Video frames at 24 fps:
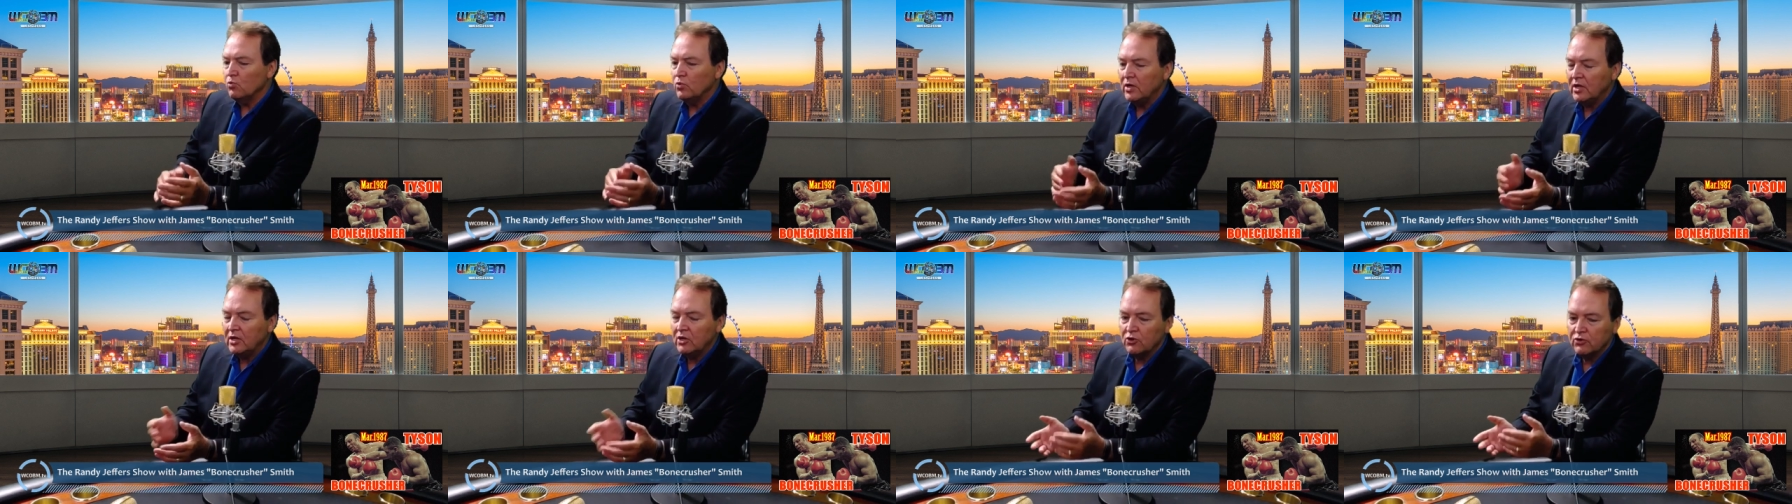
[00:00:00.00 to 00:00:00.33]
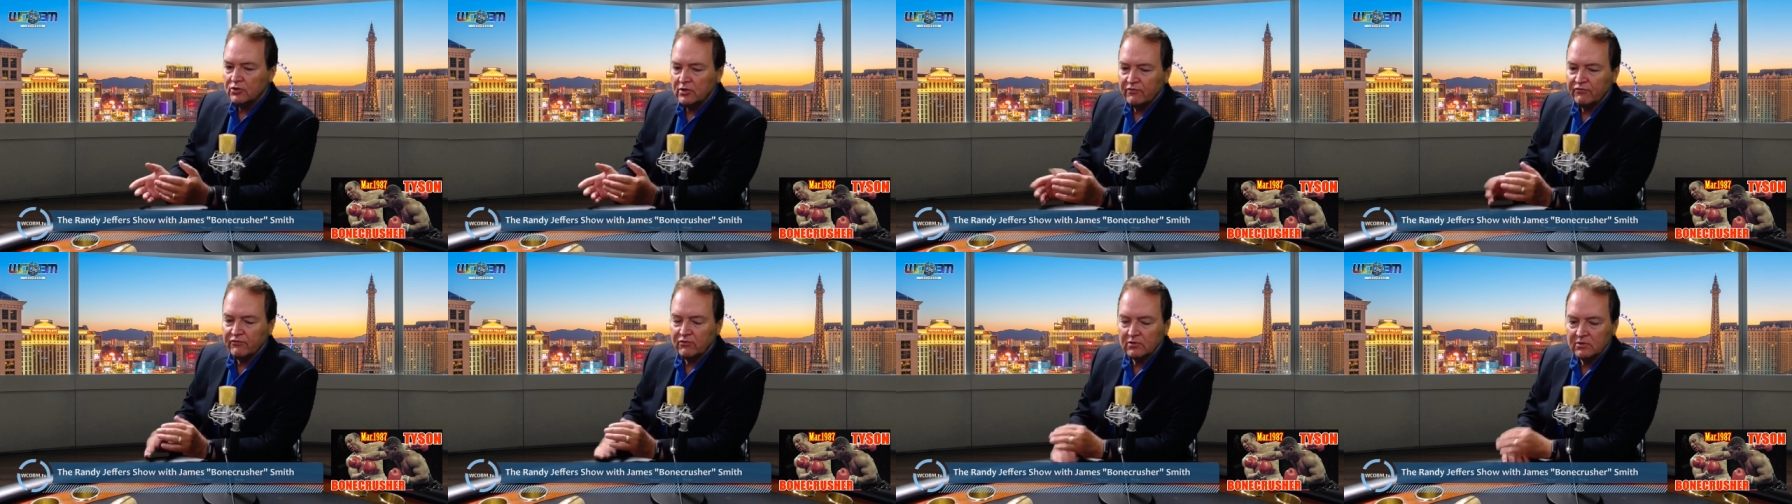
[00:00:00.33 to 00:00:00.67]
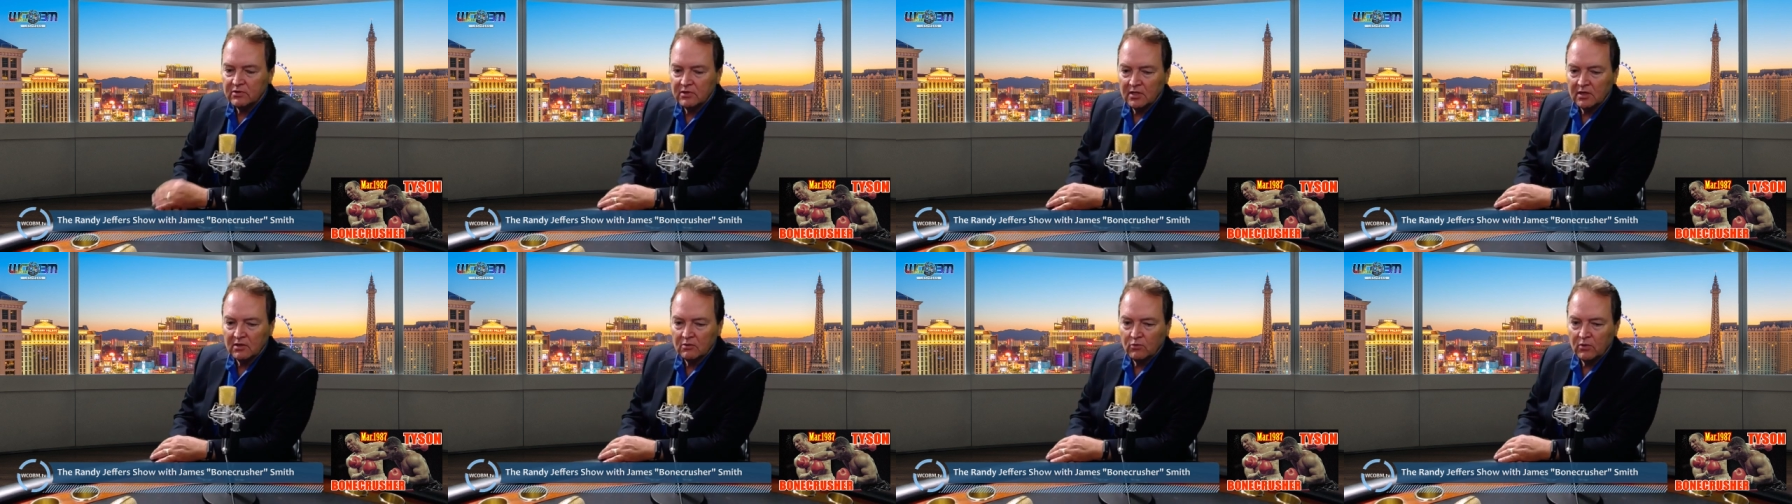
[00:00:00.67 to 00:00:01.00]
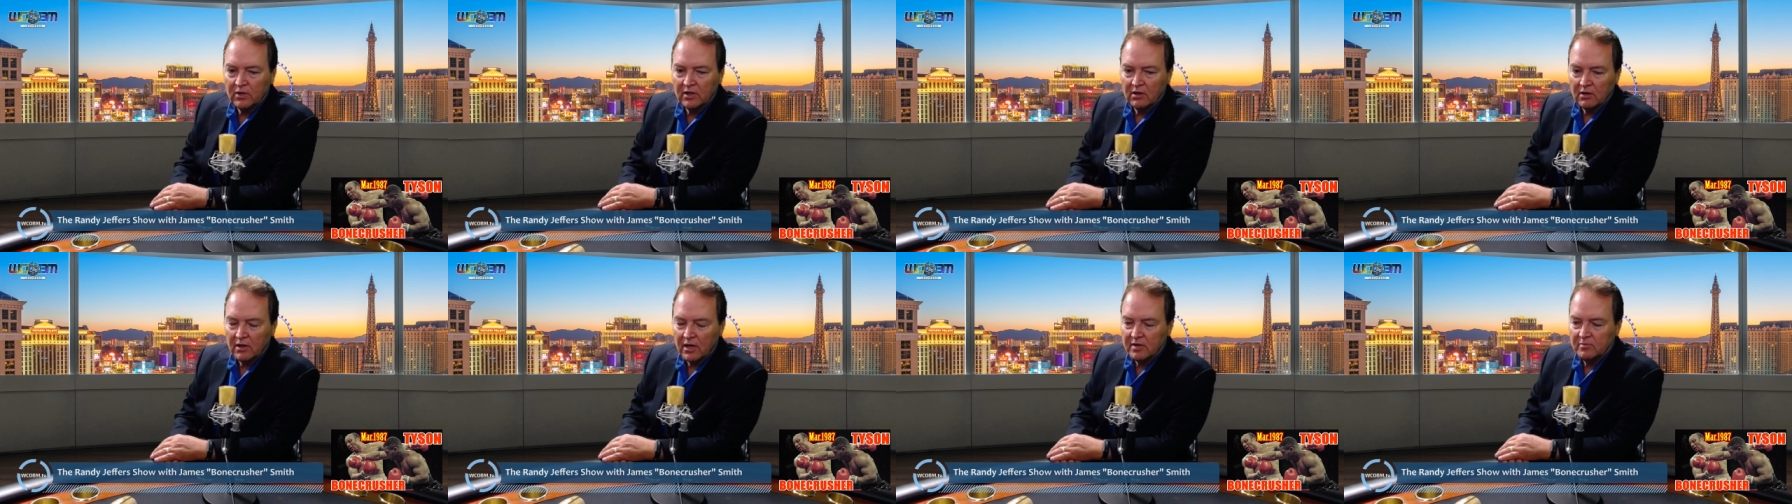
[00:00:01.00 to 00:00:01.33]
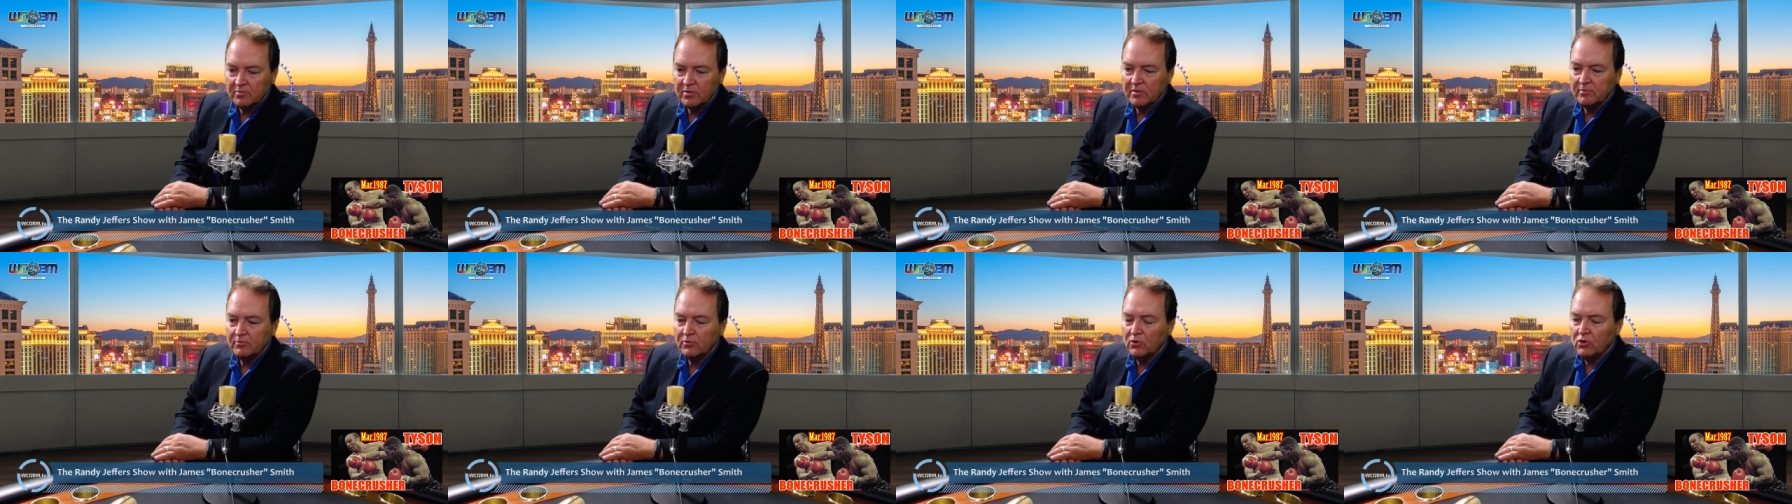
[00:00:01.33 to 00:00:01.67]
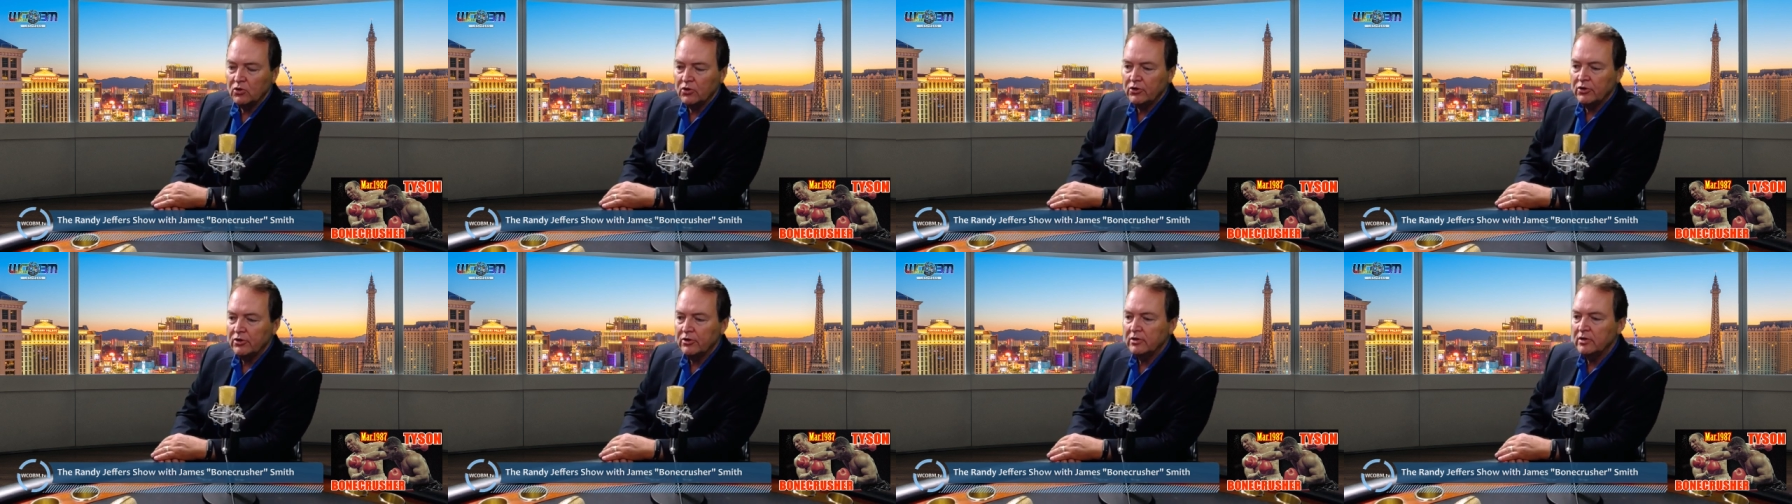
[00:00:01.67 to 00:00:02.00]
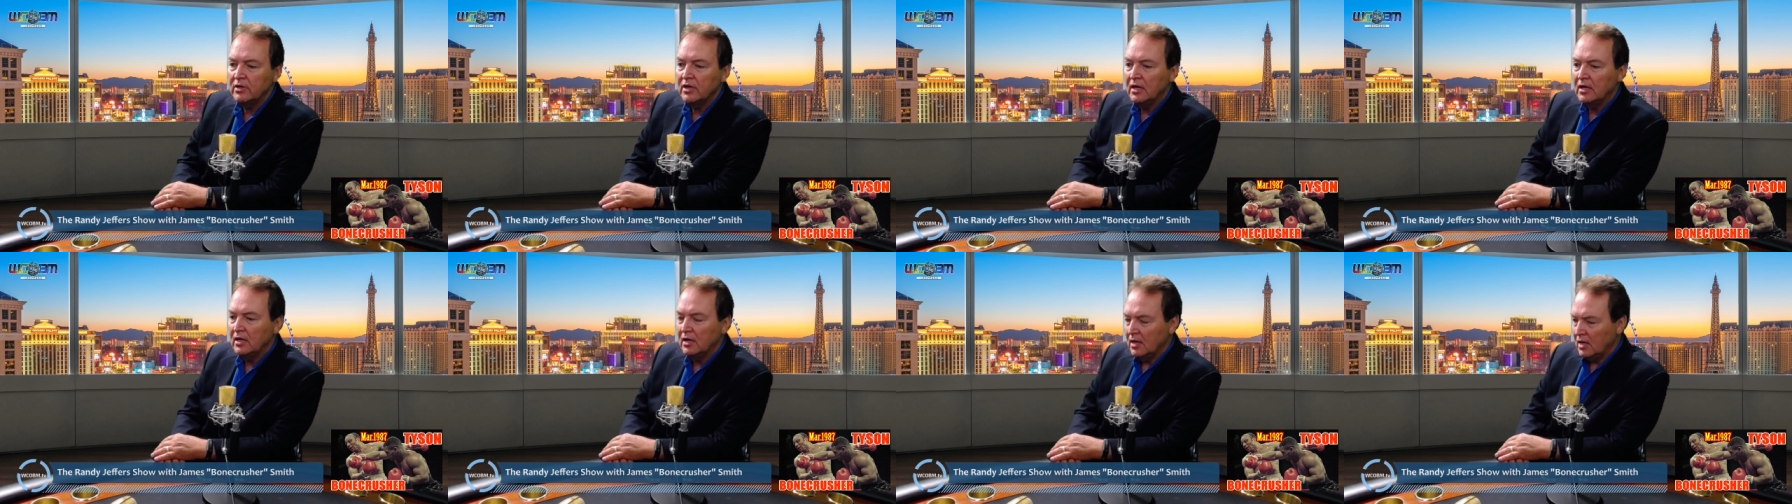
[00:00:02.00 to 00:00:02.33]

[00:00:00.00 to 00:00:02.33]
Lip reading: really are different than what a lot of people learn.